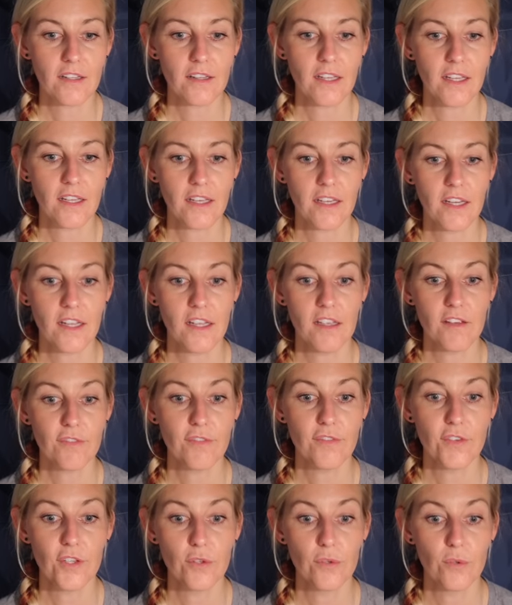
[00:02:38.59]
then
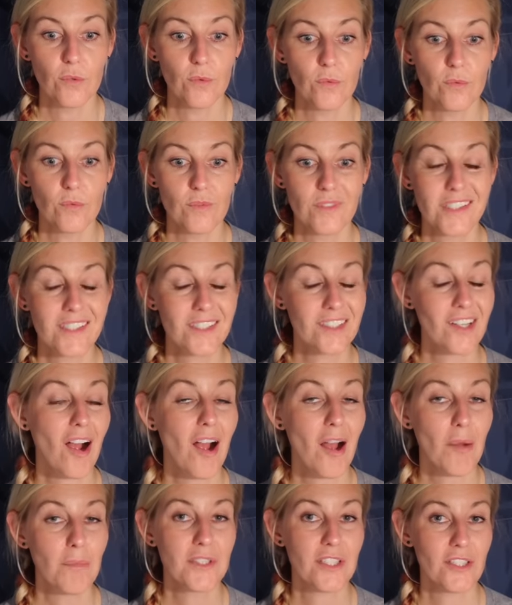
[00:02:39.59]
if you
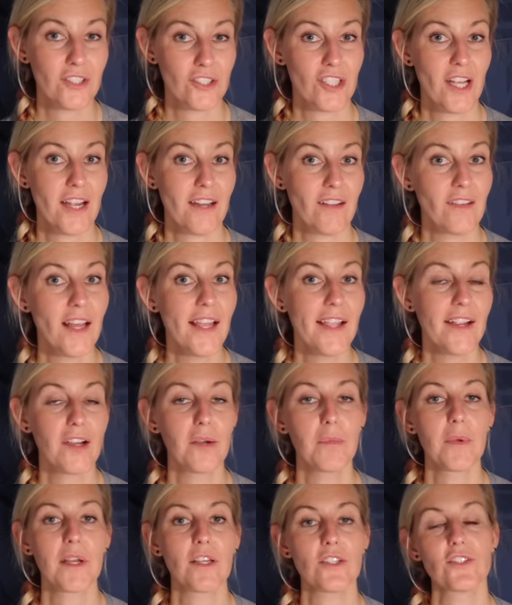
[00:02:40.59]
stop to shed a
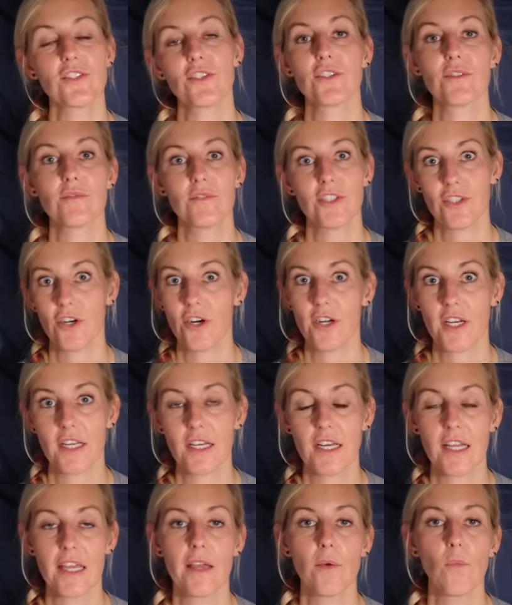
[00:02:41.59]
layer because you're starting
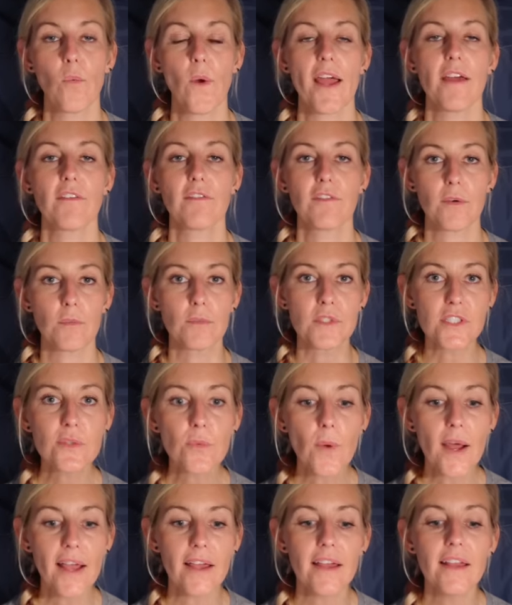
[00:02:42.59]
to get wet from
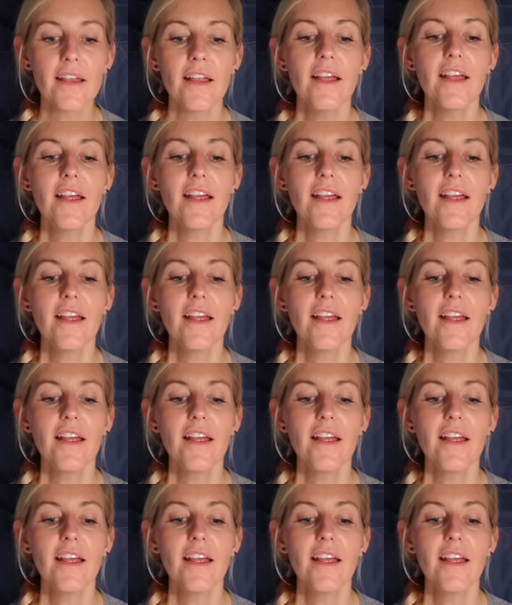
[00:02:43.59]
sweat,